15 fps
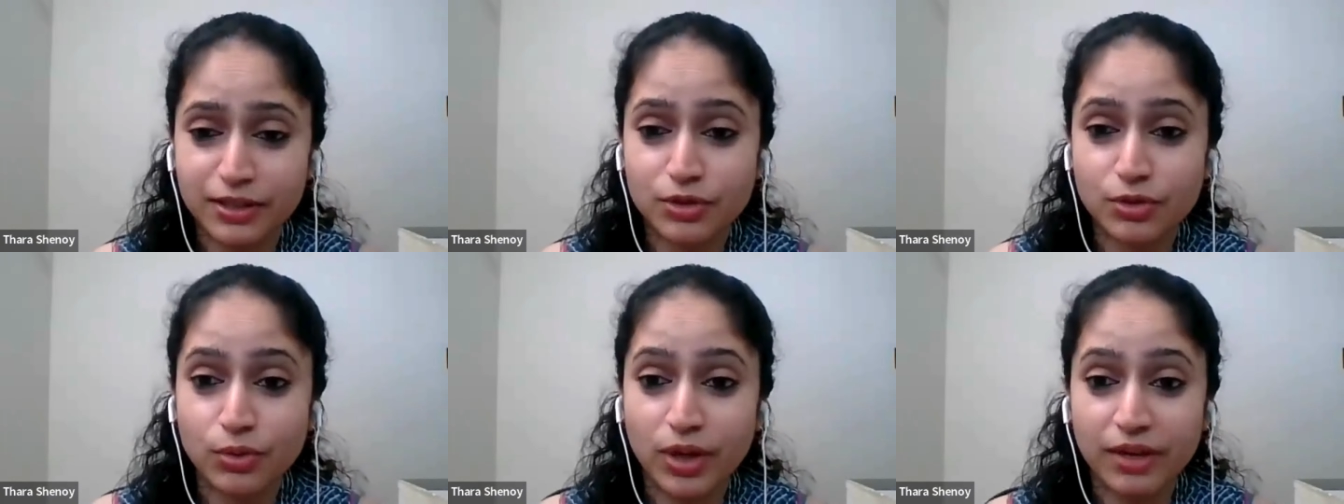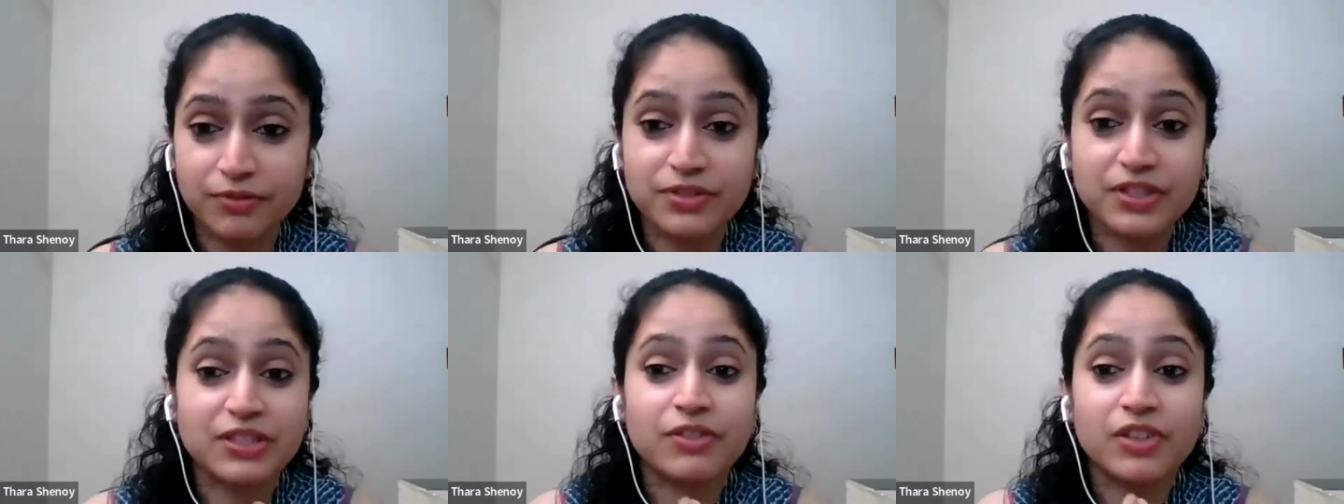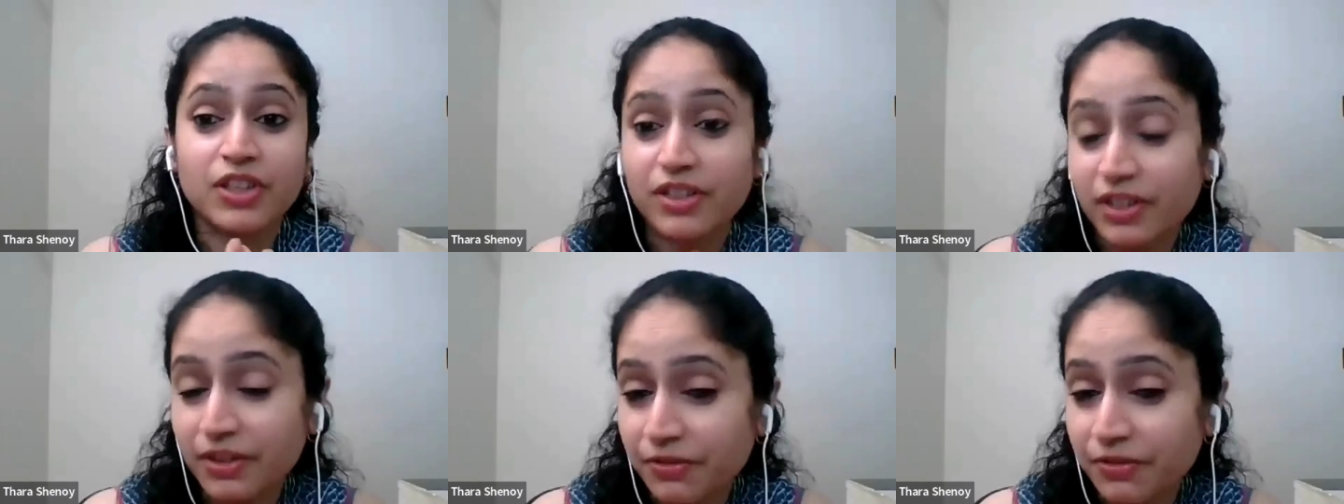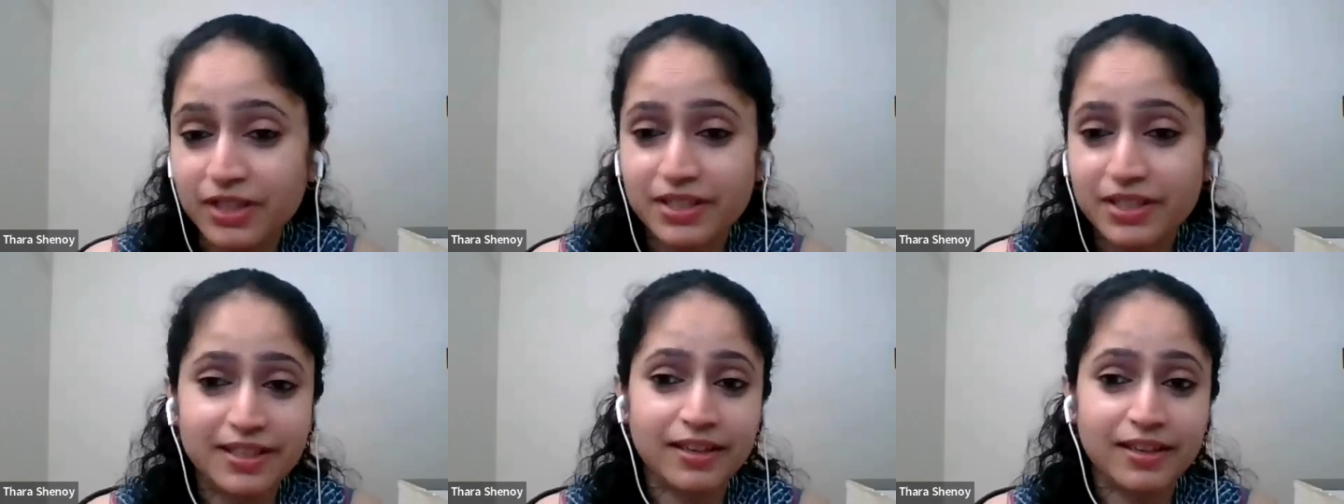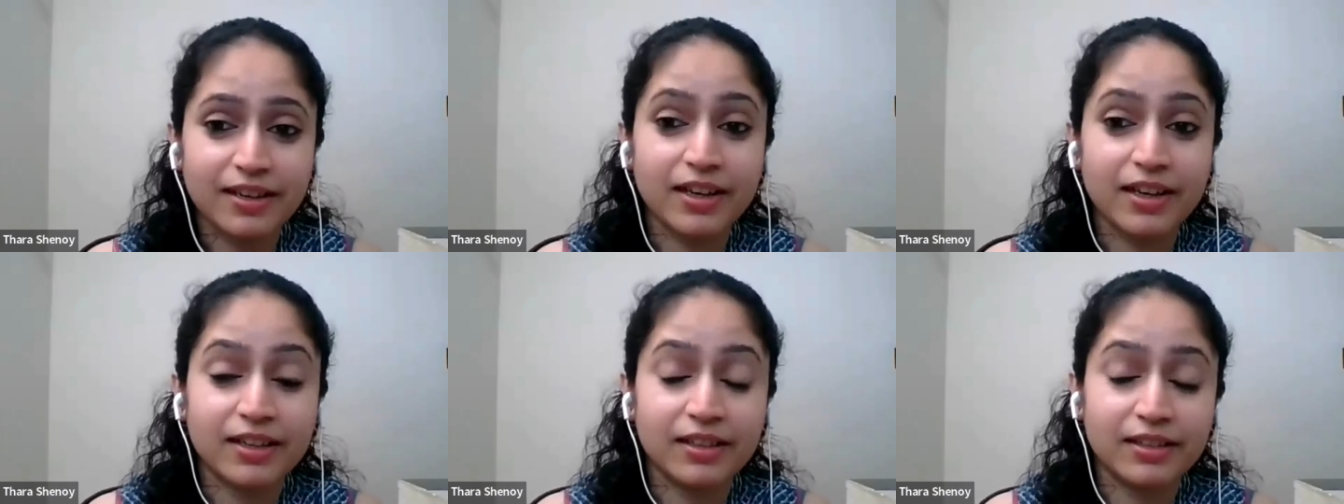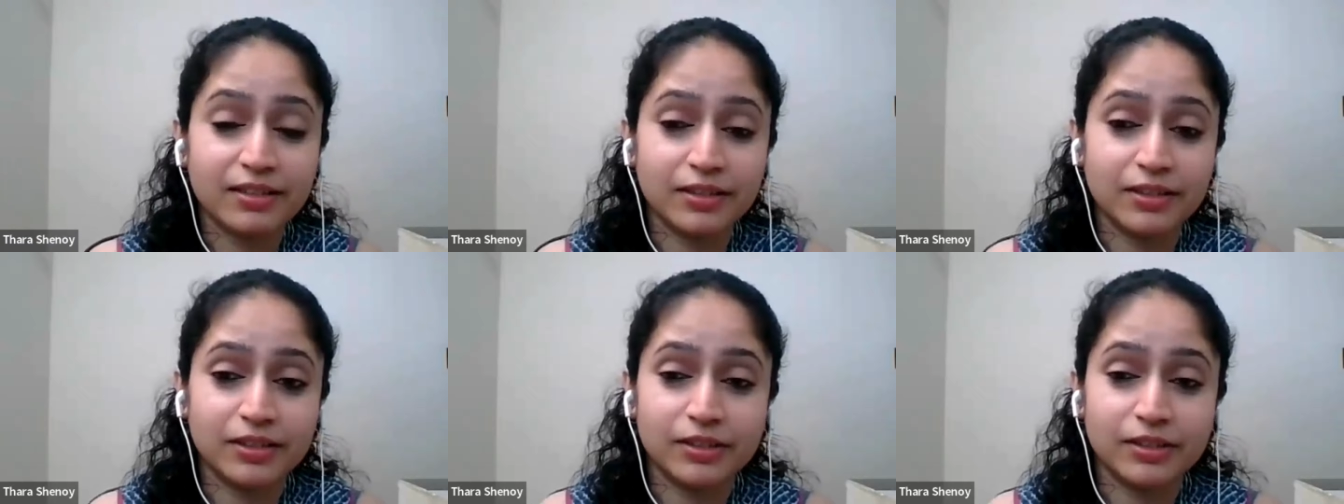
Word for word: Kids who have severe reflux are high,